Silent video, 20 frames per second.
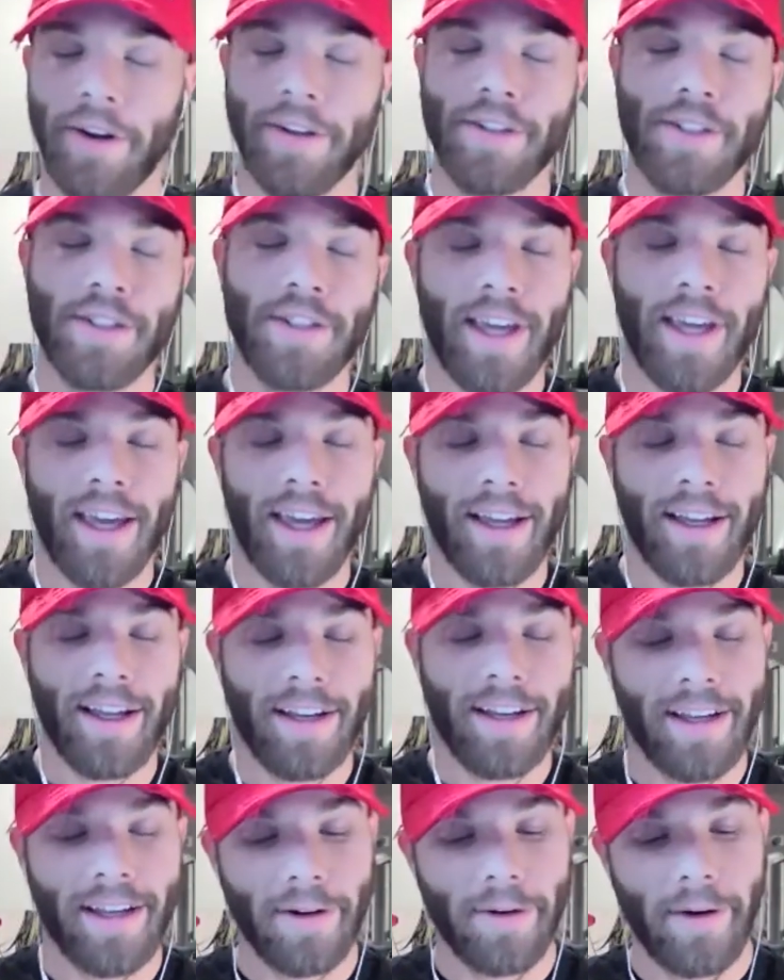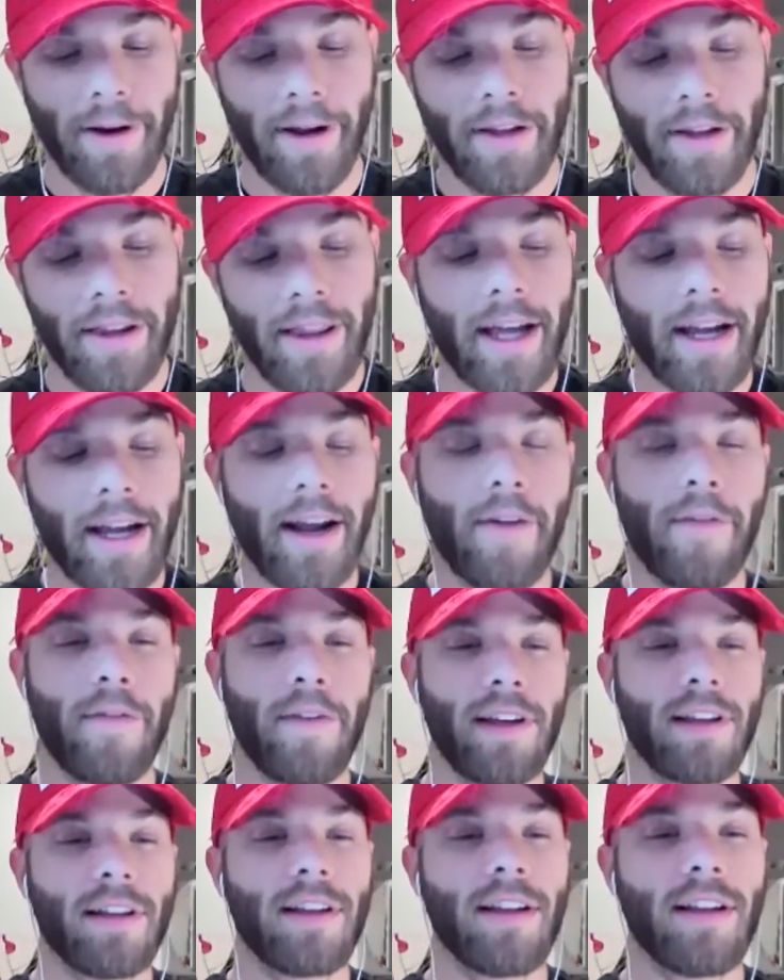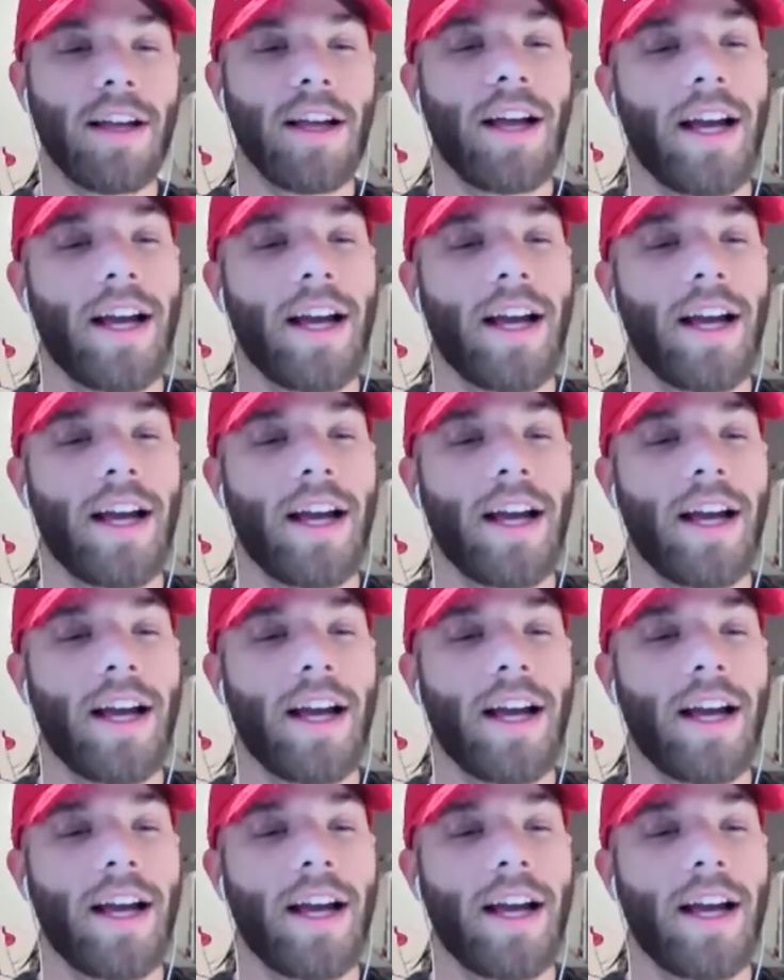I just can't get around. Like I feel